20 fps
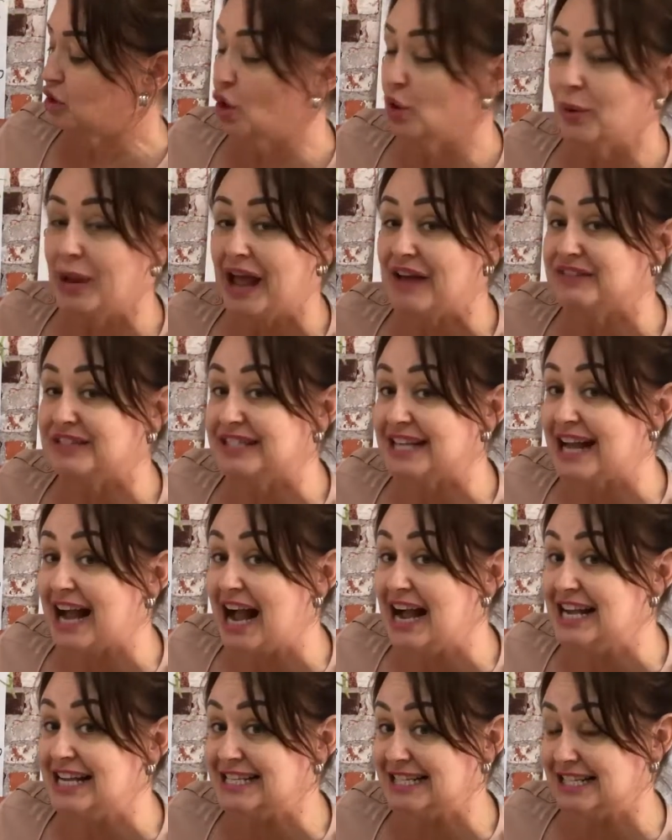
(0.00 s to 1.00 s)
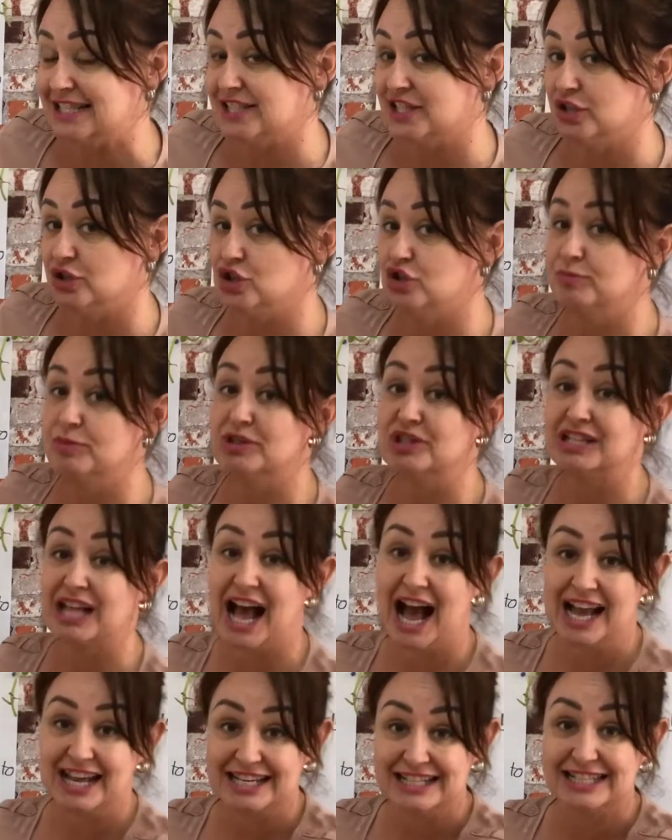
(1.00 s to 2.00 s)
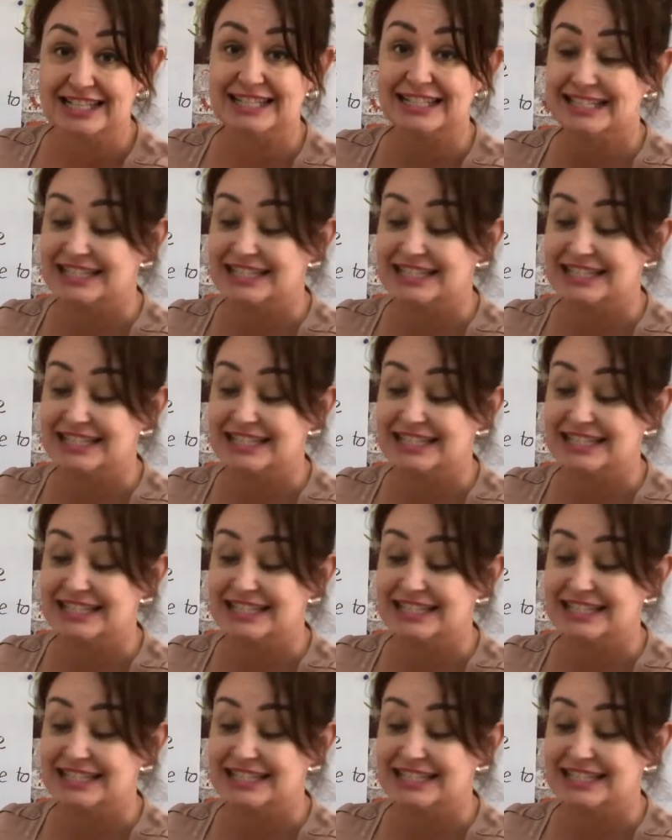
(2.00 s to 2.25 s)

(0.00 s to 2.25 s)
We have to say iodine solution because iodine